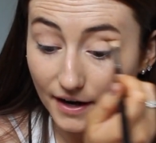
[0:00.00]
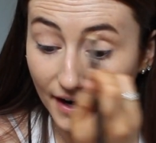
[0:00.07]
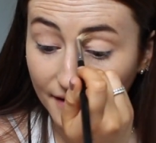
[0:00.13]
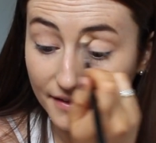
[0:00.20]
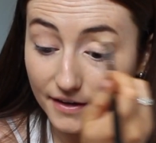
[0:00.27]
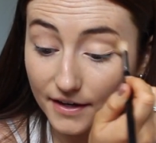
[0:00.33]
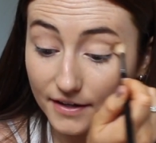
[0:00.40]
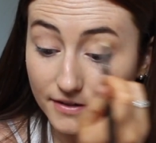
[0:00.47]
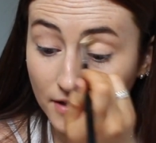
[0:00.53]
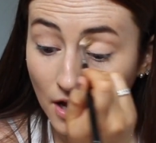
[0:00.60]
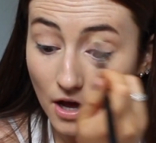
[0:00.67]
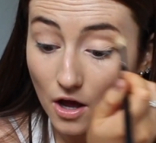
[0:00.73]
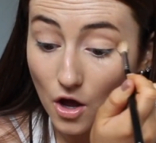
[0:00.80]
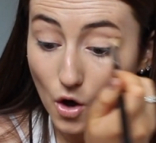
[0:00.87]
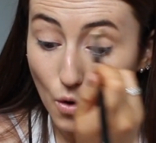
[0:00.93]
I think it's
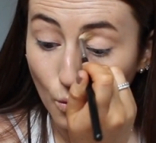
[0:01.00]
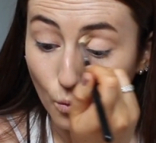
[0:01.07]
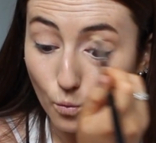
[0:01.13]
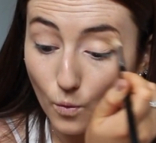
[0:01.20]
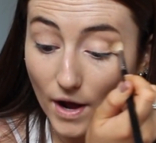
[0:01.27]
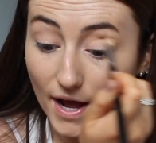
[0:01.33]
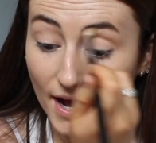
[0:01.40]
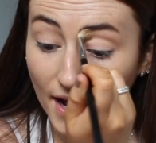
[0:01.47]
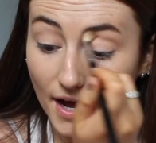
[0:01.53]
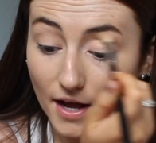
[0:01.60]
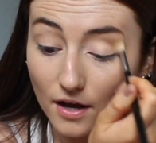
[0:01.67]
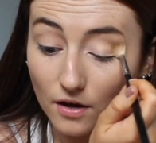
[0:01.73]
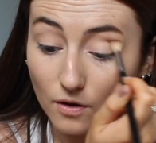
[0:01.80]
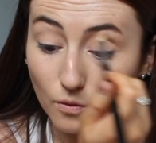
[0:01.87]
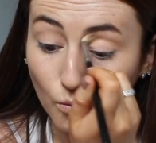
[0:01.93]

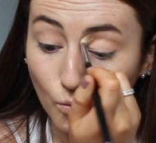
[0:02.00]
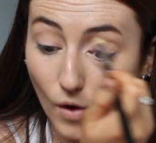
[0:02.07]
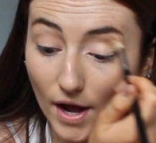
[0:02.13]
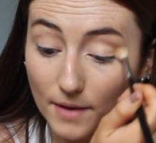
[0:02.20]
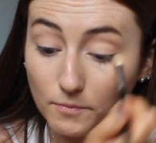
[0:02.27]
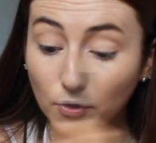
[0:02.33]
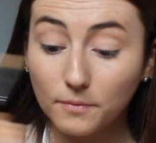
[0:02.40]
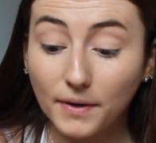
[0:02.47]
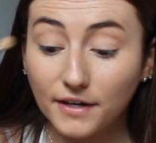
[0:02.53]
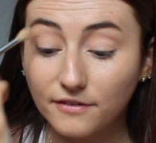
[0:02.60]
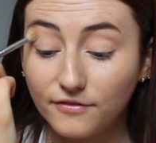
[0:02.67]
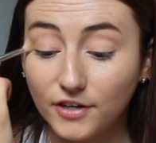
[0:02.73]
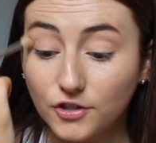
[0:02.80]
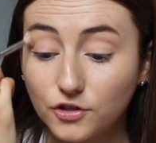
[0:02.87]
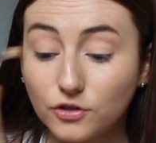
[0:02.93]
way more
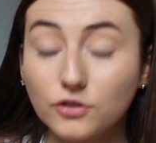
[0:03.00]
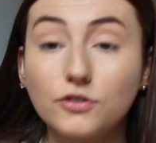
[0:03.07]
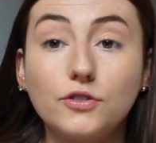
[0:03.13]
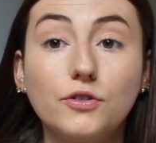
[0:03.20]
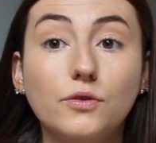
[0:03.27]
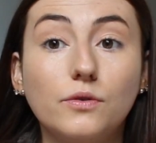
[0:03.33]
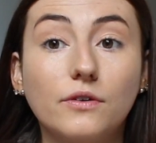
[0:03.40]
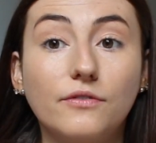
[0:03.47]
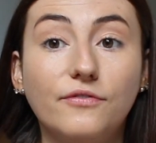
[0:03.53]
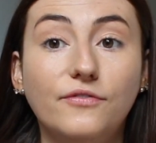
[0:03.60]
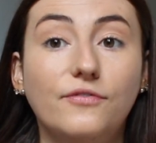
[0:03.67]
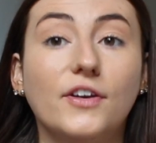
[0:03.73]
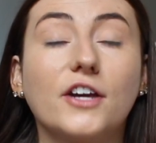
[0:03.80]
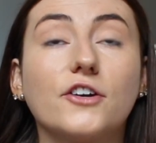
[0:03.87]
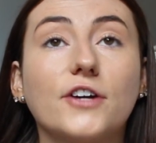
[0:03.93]
beneficial to
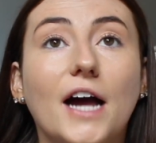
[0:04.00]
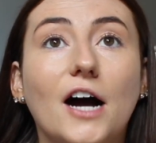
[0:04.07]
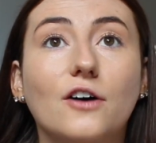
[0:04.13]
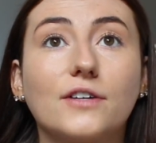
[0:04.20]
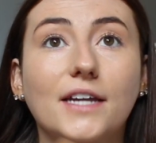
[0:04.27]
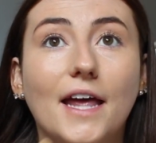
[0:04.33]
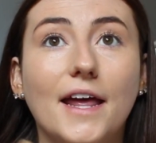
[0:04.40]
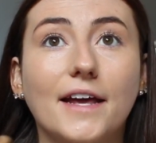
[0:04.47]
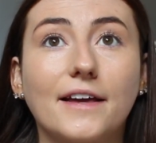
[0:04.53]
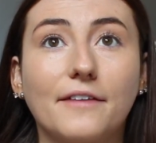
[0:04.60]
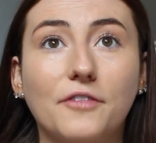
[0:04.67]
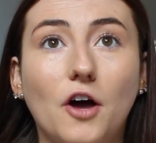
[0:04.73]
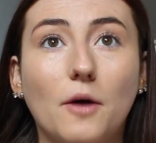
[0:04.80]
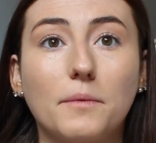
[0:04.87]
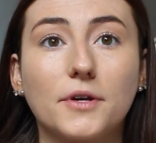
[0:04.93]
figure out and get
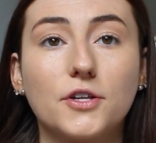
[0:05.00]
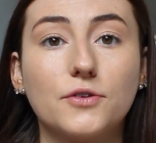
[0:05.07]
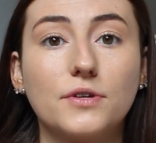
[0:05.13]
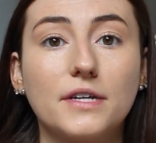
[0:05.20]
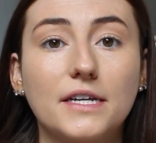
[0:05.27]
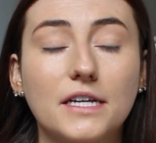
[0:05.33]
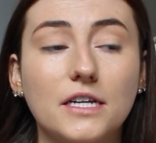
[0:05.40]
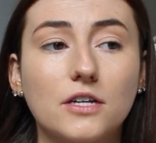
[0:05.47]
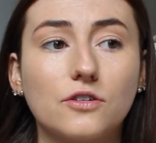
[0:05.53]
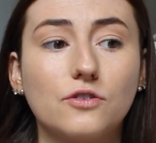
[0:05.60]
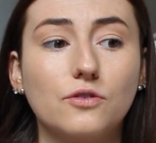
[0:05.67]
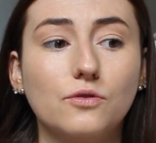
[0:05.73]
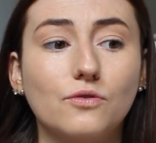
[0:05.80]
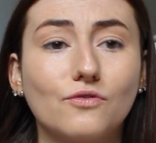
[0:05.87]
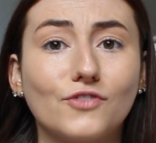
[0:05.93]
the opportunity
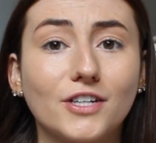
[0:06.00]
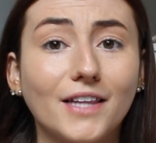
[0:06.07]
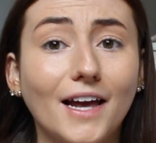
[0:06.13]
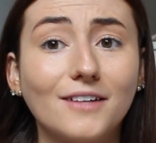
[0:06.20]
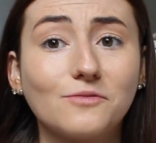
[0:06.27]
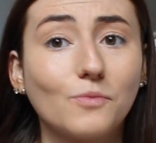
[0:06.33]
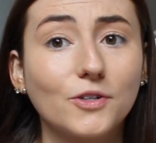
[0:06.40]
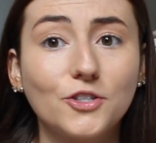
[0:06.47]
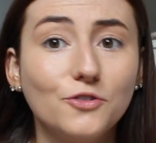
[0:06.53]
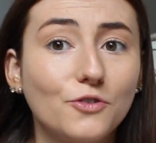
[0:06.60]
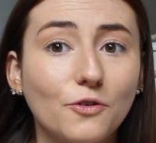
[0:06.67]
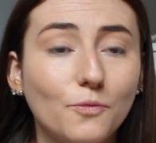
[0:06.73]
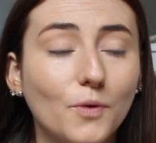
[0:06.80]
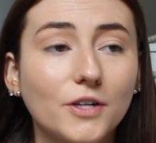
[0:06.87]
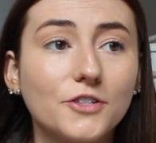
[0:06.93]
to realize what you
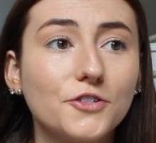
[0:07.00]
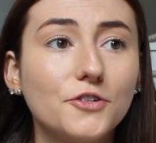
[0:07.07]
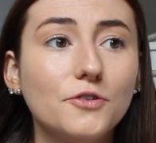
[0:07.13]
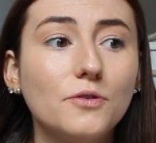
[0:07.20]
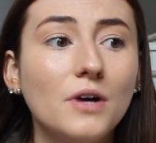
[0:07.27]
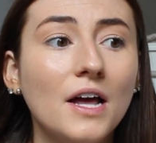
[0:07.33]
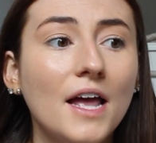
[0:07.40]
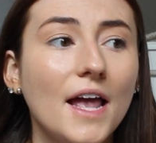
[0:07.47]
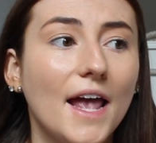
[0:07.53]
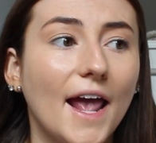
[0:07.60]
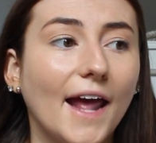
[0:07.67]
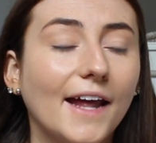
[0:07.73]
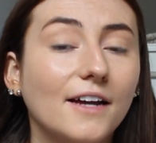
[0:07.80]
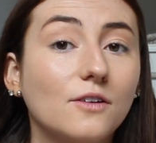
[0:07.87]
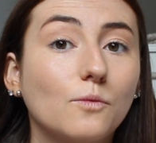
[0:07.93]
don't want to do
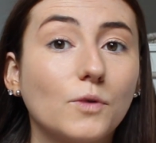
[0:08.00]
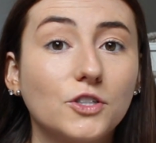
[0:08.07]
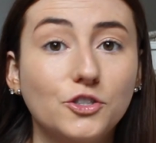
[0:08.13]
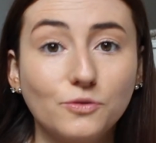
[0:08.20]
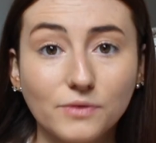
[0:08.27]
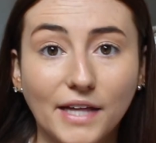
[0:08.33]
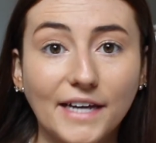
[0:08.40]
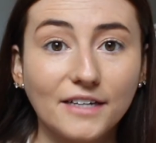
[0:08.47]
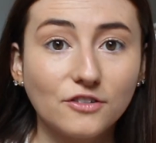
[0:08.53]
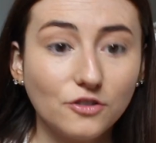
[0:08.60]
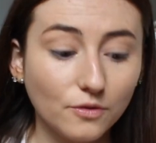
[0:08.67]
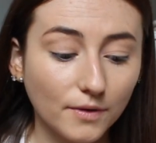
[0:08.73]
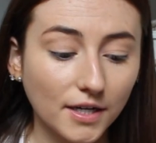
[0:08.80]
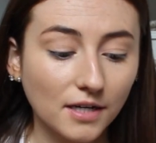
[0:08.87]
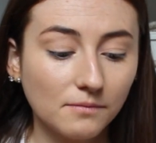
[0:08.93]
and what you like
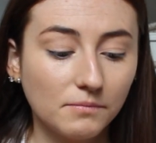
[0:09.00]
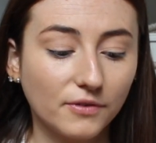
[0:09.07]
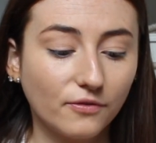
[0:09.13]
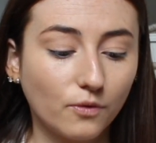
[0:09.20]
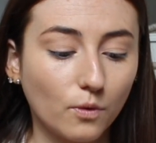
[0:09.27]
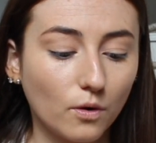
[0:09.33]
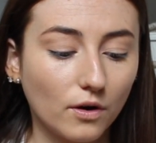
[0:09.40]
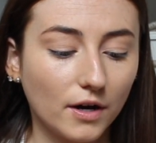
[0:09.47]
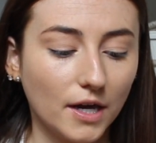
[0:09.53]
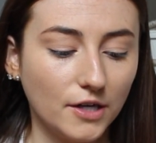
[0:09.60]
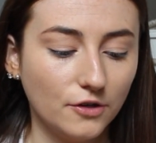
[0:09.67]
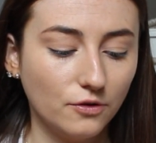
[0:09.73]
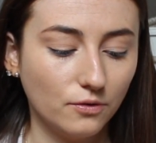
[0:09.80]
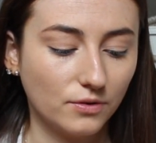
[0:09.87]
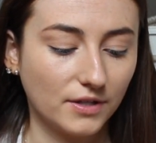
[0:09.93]
doing before
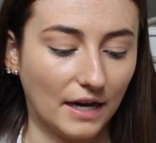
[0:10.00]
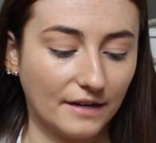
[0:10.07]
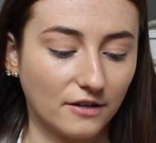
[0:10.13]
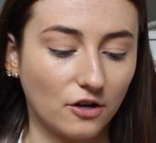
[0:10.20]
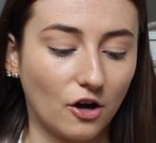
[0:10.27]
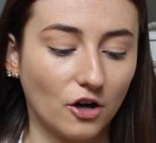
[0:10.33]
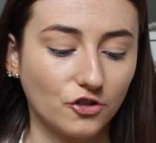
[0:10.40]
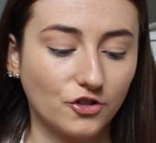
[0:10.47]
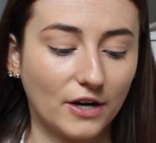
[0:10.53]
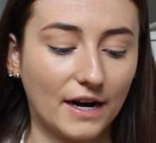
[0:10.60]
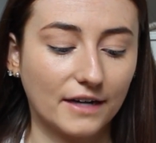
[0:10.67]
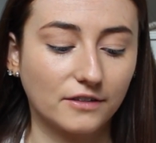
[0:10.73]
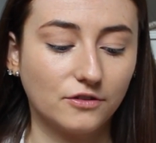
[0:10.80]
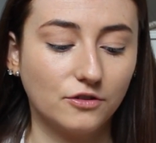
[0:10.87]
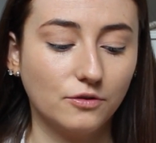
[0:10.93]
you sign a
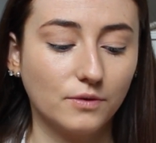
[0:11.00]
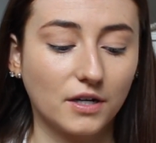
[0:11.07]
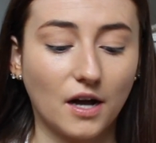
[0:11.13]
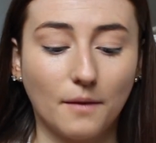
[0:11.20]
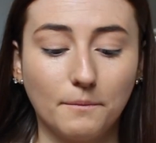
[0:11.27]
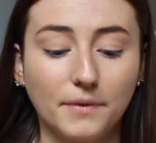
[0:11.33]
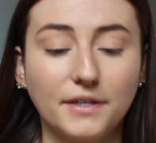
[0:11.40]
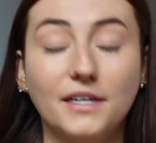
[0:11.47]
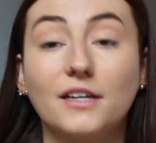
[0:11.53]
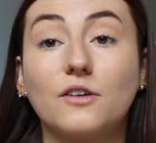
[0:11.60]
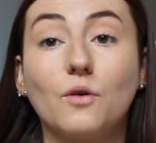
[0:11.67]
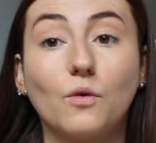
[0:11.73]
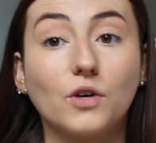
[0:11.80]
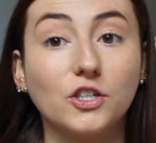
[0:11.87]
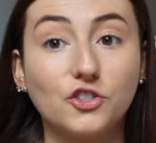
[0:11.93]
contract to a company
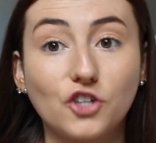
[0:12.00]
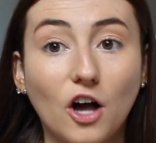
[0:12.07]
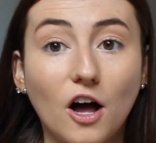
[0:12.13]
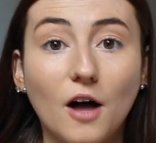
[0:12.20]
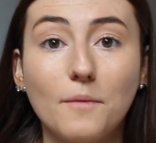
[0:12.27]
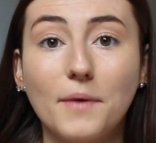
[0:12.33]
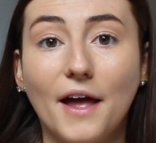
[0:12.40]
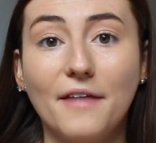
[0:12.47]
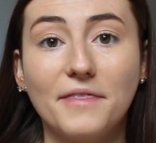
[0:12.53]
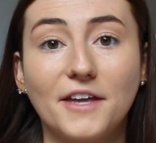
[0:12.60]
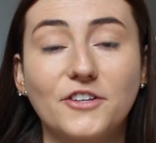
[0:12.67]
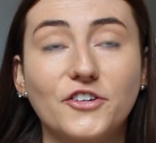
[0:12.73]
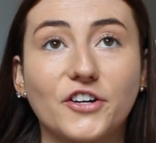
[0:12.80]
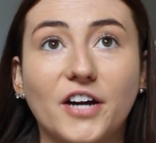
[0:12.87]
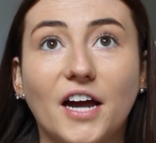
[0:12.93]
or a job, and
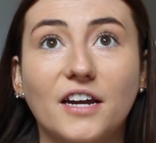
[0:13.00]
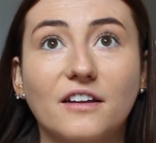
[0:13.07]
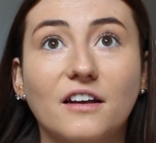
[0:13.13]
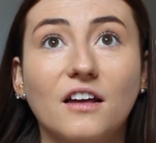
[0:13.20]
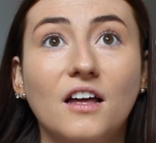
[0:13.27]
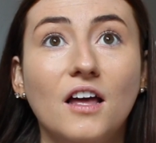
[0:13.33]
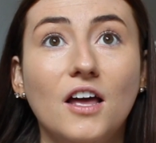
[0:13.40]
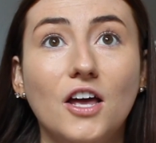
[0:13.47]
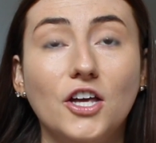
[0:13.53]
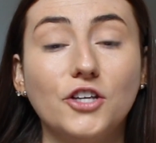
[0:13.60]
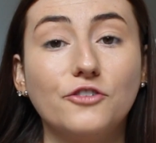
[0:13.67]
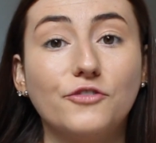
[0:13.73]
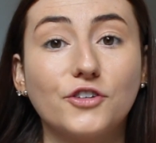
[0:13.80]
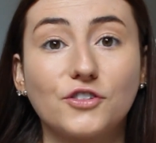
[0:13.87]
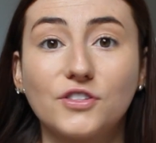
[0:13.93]
then
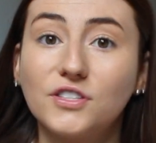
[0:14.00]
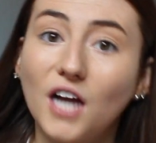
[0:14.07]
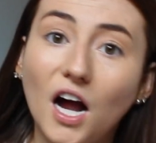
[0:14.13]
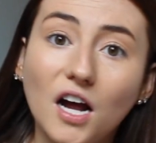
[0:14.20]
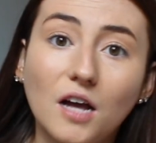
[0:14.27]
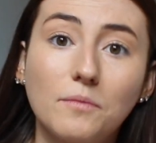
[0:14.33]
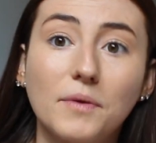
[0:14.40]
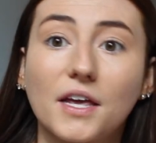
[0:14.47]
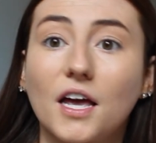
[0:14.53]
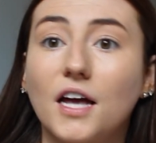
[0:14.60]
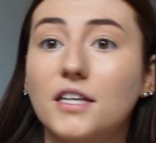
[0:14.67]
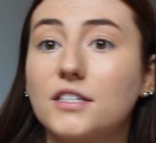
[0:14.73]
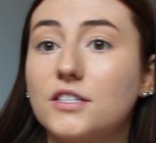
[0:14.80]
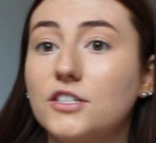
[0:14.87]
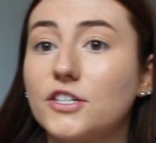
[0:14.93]
you feel stuck
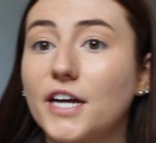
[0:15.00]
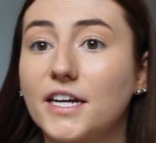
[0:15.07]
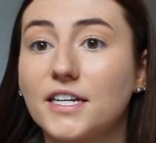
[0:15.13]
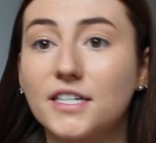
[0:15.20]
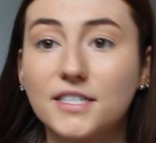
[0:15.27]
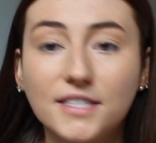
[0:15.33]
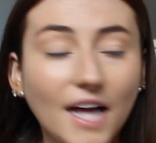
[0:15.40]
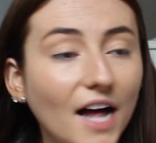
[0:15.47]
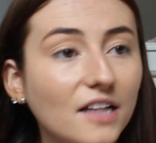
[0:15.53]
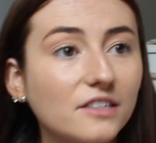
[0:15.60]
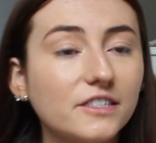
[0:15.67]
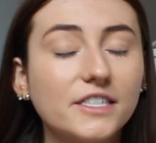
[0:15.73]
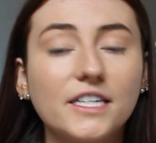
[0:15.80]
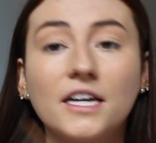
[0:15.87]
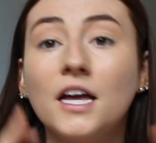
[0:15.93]
because you're getting a
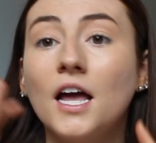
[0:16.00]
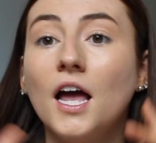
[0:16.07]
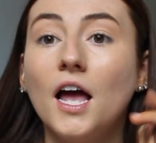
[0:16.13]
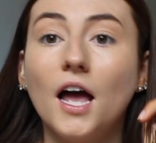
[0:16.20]
salary.